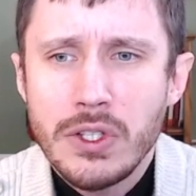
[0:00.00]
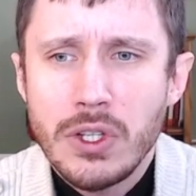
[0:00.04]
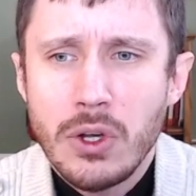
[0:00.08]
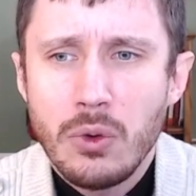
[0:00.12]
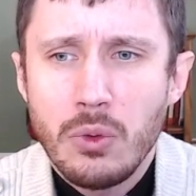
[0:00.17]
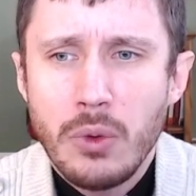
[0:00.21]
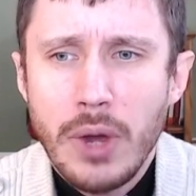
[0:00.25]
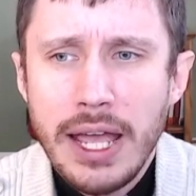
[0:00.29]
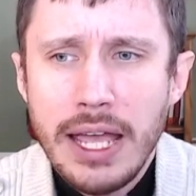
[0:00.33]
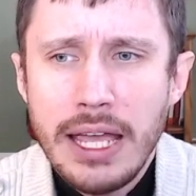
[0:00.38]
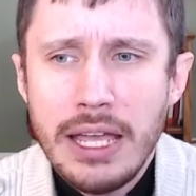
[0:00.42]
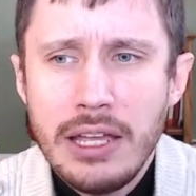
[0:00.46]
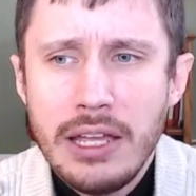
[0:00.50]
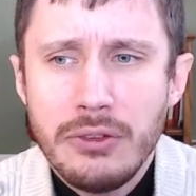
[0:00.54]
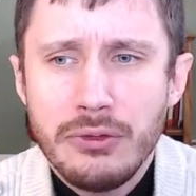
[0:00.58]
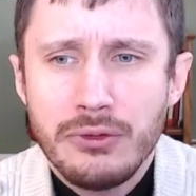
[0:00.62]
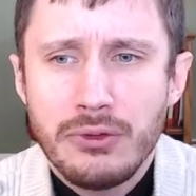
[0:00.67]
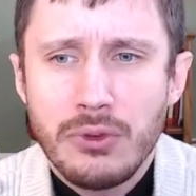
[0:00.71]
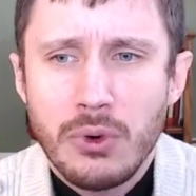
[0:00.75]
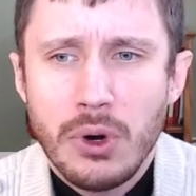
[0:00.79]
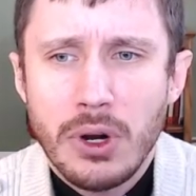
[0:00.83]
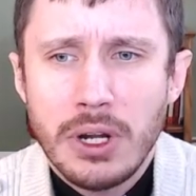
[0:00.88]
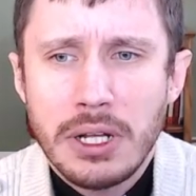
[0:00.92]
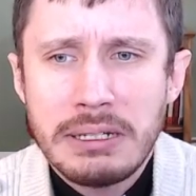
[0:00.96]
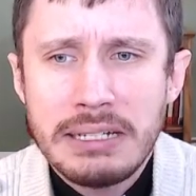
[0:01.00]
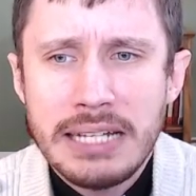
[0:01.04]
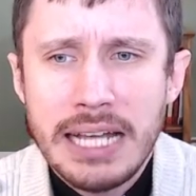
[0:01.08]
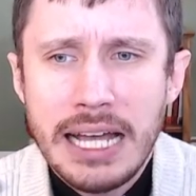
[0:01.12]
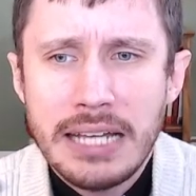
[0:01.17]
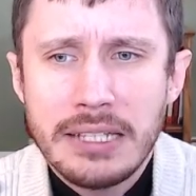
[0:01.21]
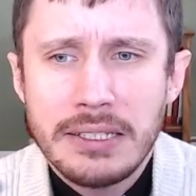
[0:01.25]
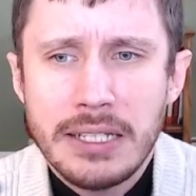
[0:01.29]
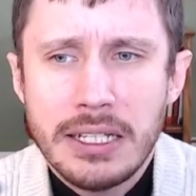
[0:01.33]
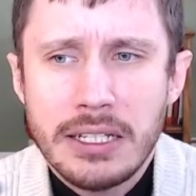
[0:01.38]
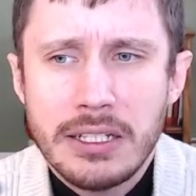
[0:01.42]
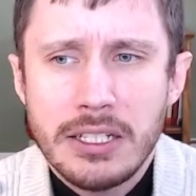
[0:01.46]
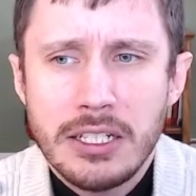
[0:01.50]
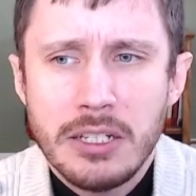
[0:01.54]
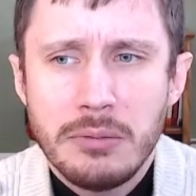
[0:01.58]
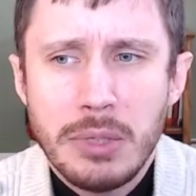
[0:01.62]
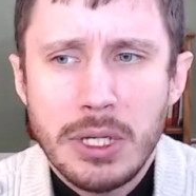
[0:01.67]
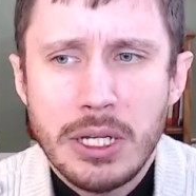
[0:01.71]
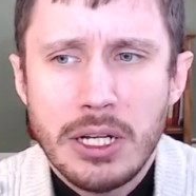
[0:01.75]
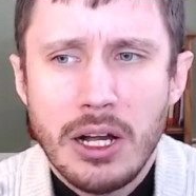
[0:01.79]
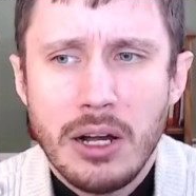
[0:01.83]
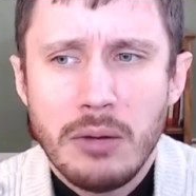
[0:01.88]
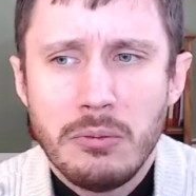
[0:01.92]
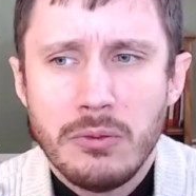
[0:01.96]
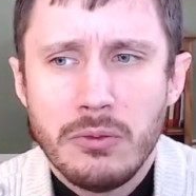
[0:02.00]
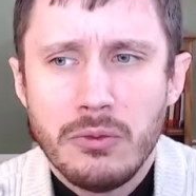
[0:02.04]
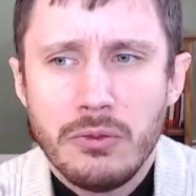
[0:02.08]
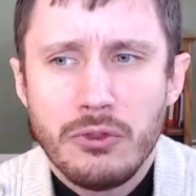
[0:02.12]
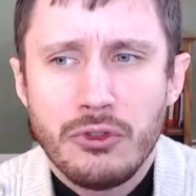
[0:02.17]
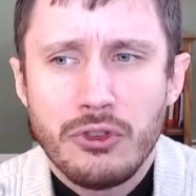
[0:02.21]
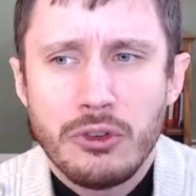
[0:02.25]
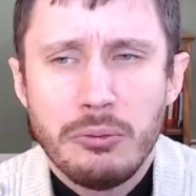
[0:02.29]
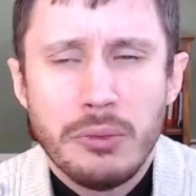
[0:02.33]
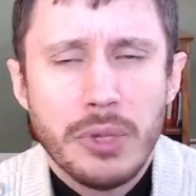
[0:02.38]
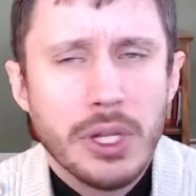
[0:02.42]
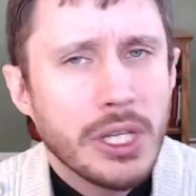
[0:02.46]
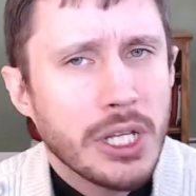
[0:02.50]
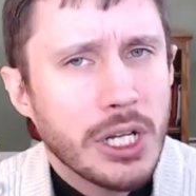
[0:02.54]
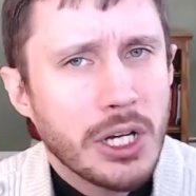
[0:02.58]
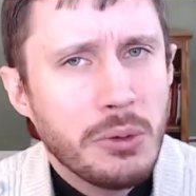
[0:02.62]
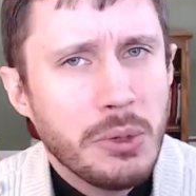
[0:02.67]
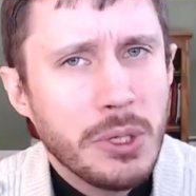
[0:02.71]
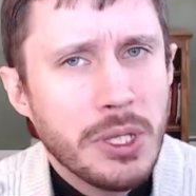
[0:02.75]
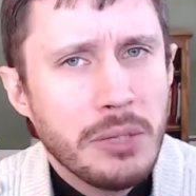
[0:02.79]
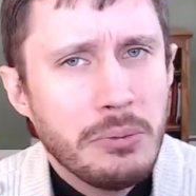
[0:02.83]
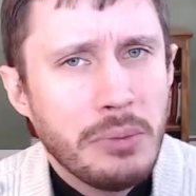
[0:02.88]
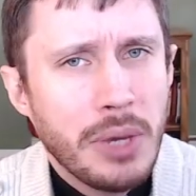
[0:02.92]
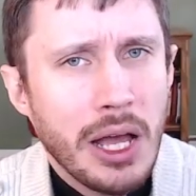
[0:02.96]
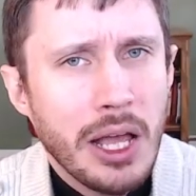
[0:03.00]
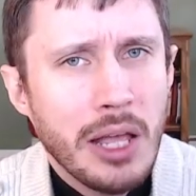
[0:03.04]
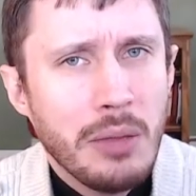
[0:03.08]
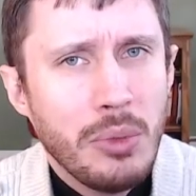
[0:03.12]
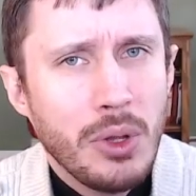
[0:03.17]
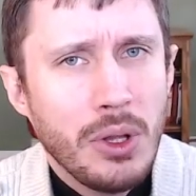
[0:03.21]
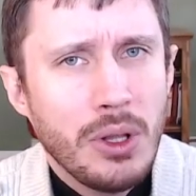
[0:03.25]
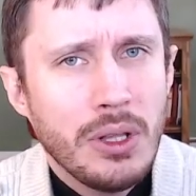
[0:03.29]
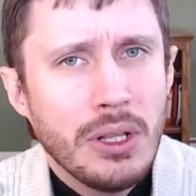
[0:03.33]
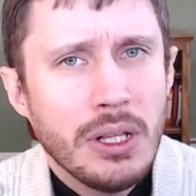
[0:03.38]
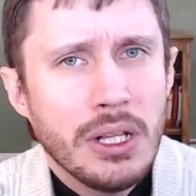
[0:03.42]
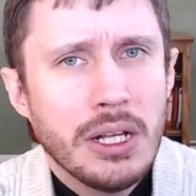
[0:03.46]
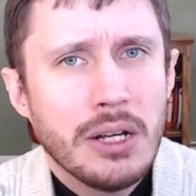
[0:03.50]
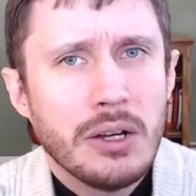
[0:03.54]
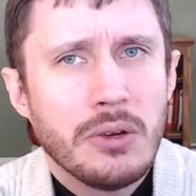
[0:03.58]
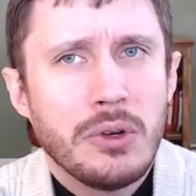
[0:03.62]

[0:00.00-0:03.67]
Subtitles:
a way for Catholics to become familiar with the Bible.